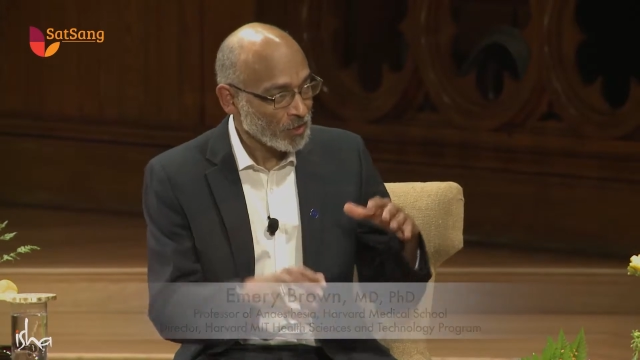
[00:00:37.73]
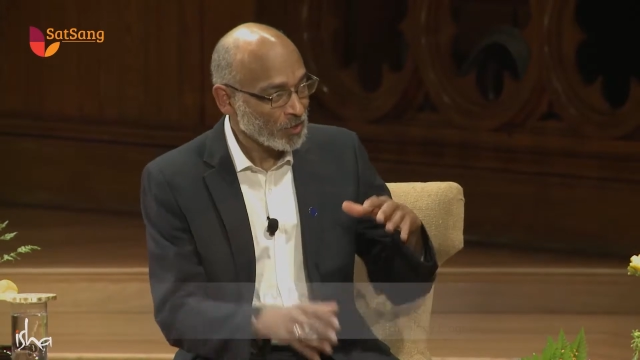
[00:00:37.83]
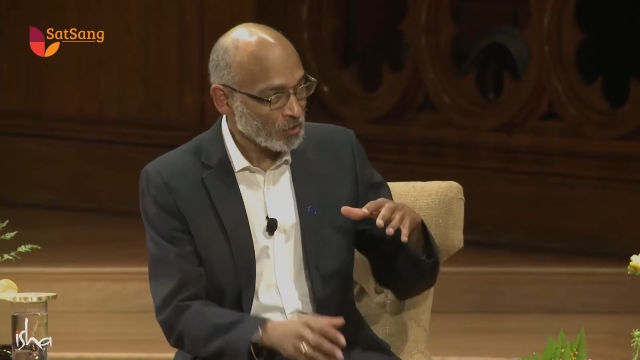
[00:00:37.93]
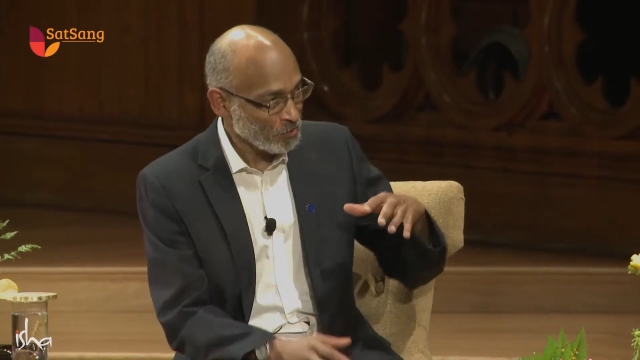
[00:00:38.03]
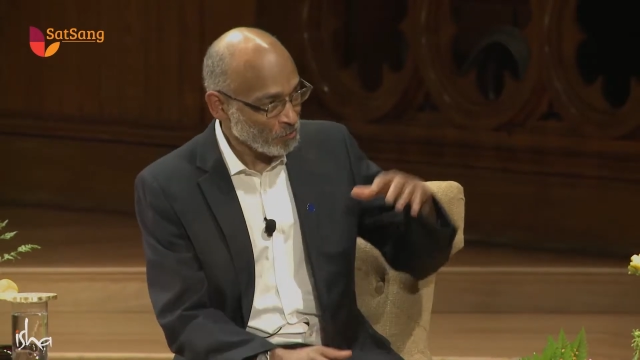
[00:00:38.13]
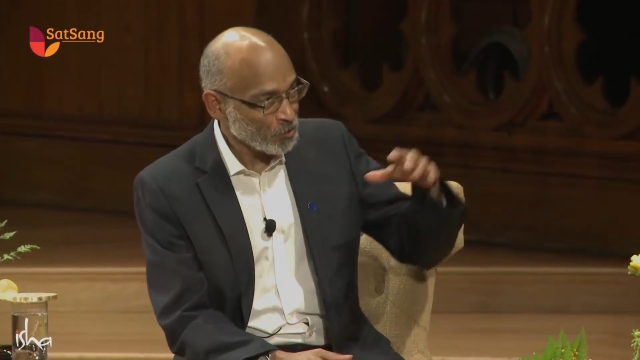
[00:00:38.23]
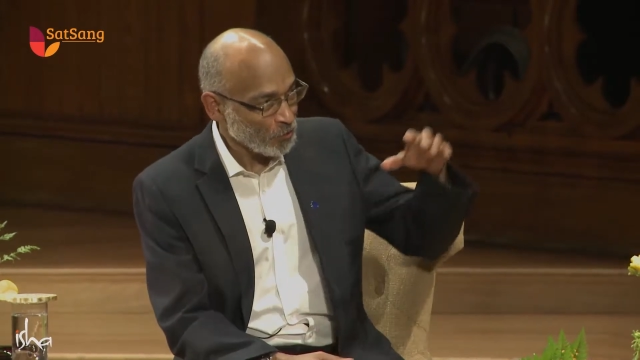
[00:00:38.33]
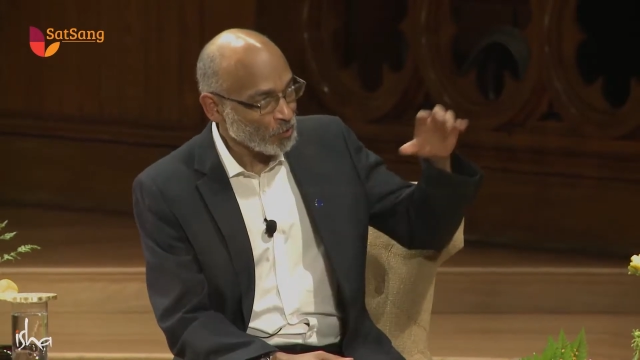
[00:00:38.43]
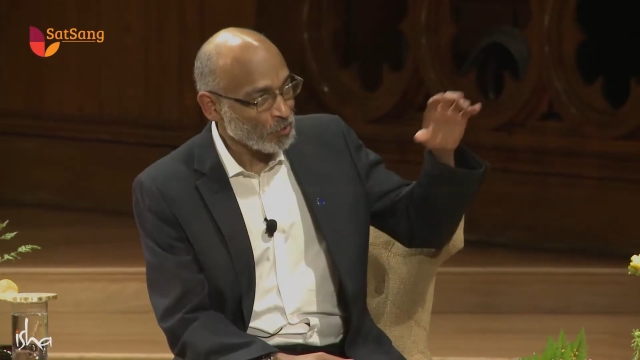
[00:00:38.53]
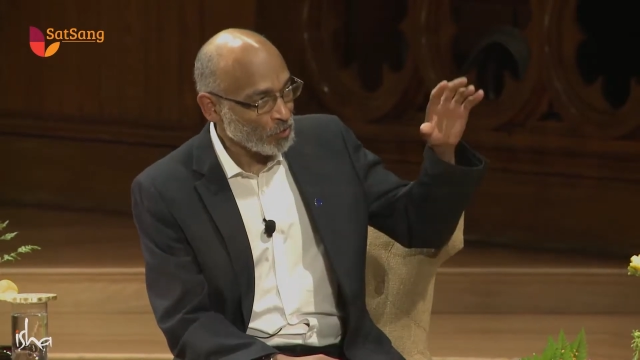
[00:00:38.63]
to
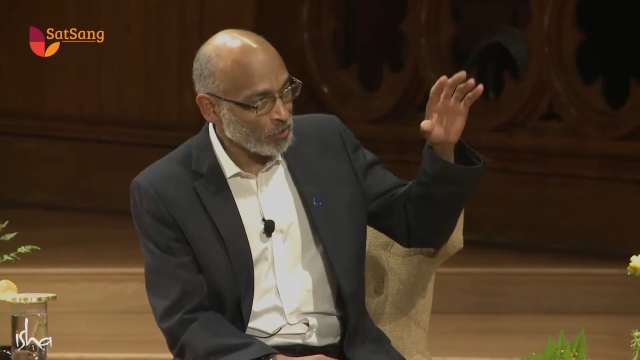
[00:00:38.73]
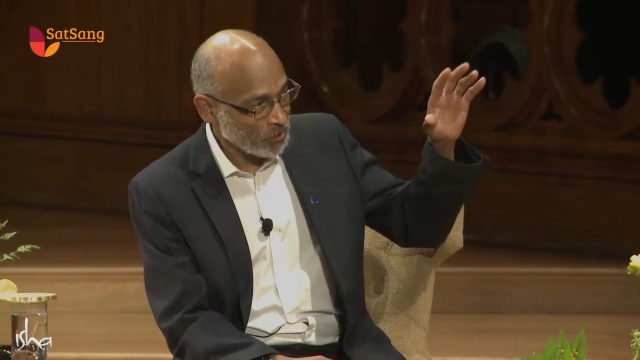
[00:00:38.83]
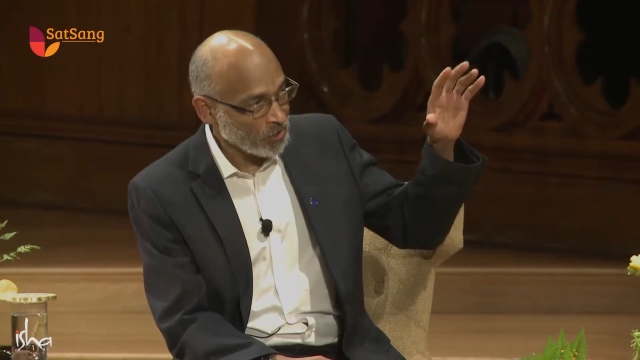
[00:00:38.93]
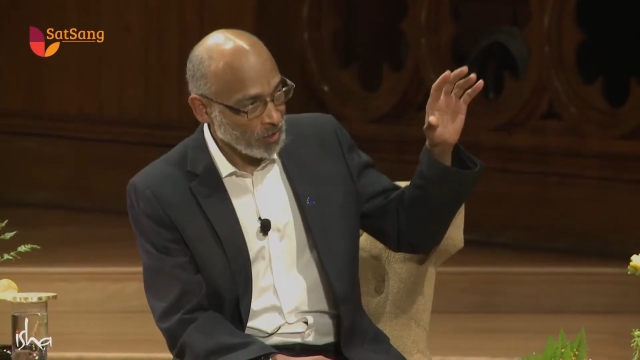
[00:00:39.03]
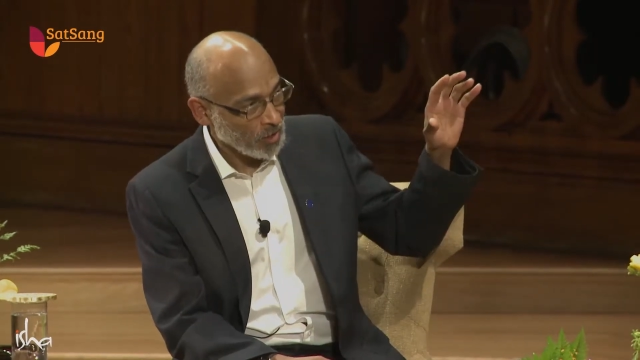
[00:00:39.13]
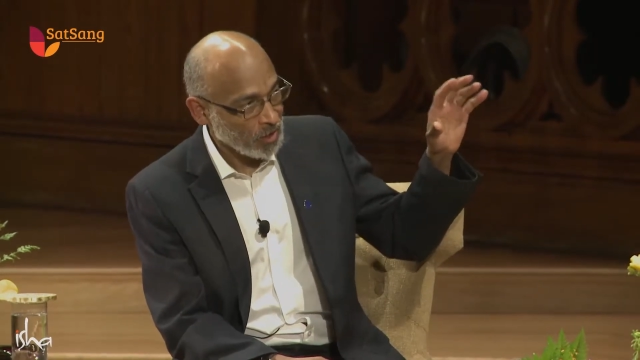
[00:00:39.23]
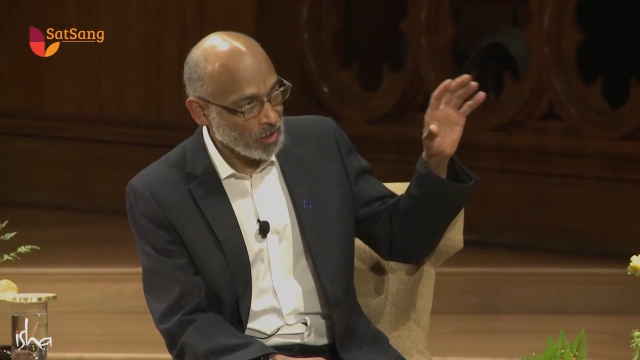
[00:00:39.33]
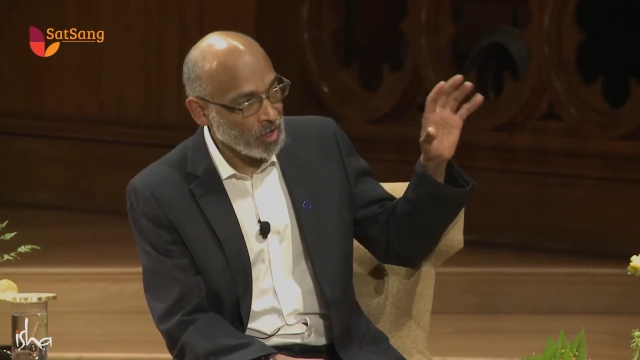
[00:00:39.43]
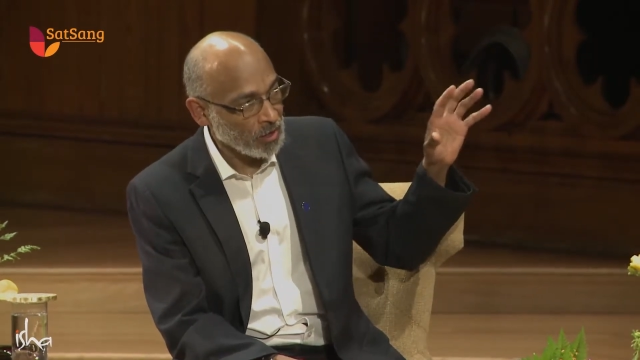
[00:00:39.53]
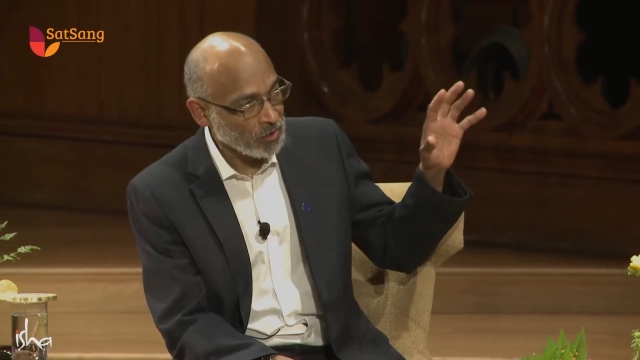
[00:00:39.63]
move
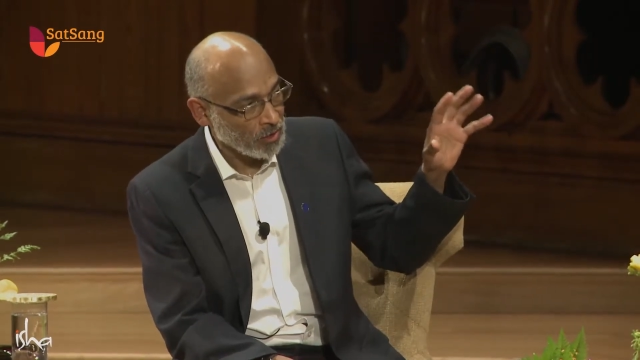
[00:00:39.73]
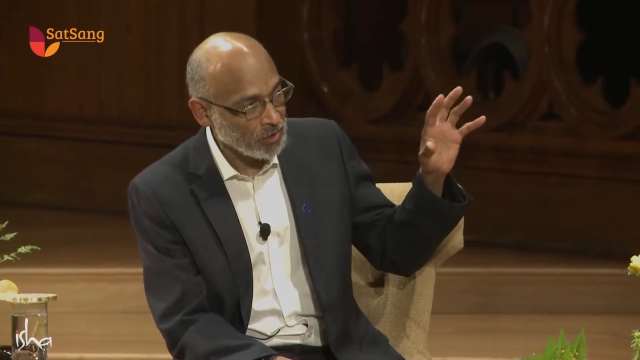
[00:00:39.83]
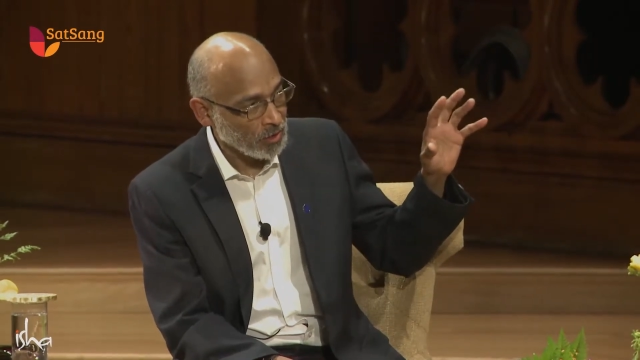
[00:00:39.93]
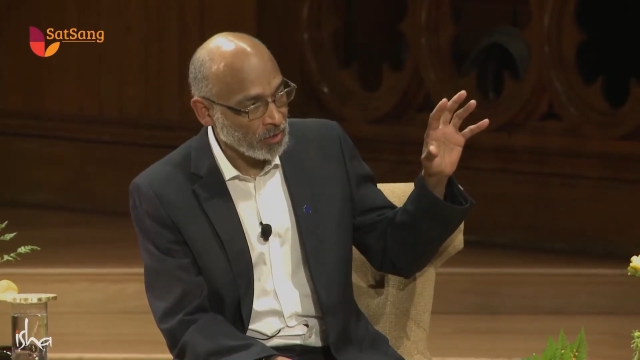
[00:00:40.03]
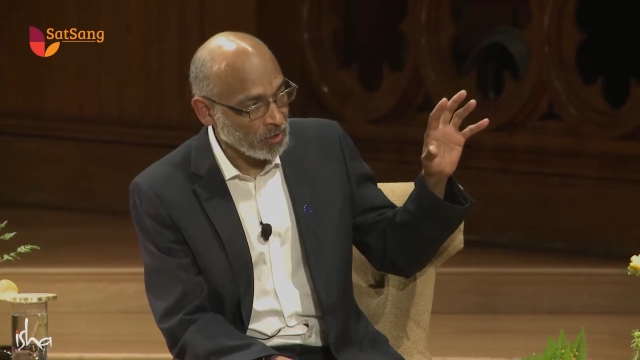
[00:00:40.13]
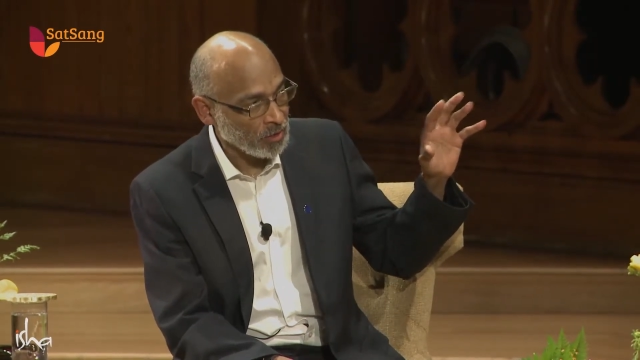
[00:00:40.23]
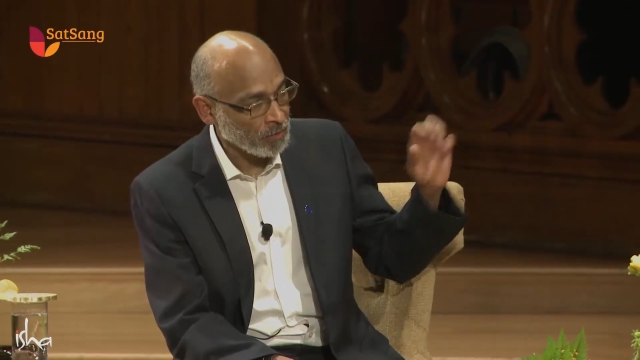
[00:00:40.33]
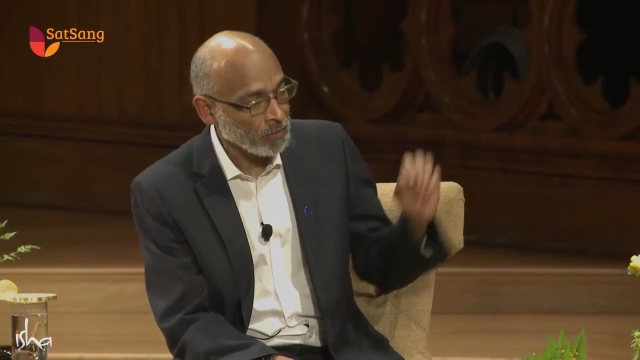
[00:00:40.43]
towards consciousness.